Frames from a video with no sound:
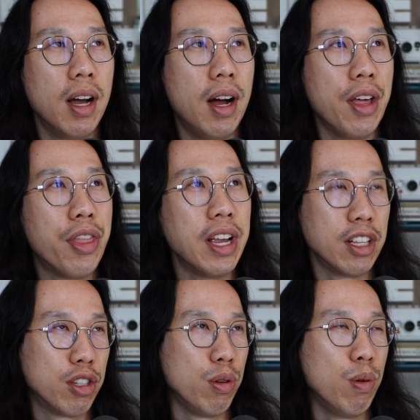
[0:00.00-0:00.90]
I
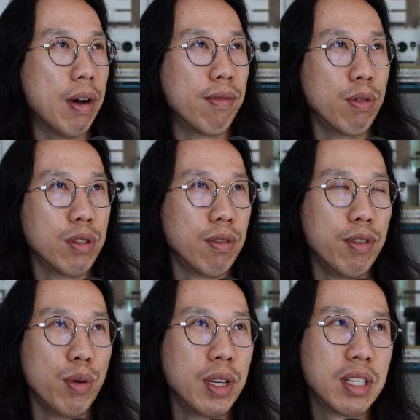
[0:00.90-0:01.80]
think to whoever was
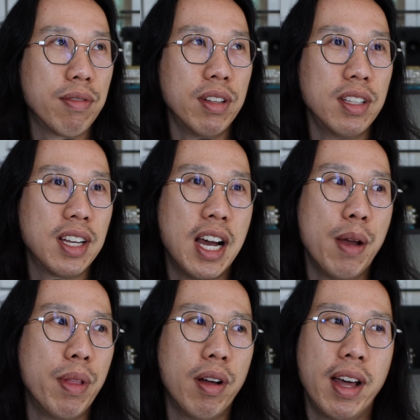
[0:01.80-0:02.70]
reviewing stuff at the
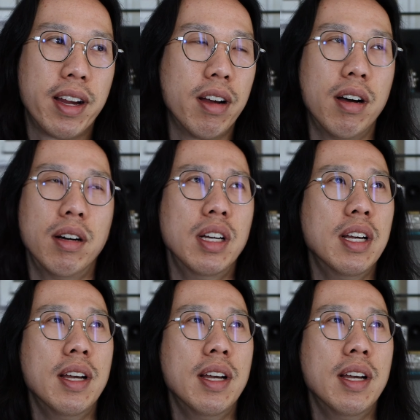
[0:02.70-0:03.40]
time, they were like, oh,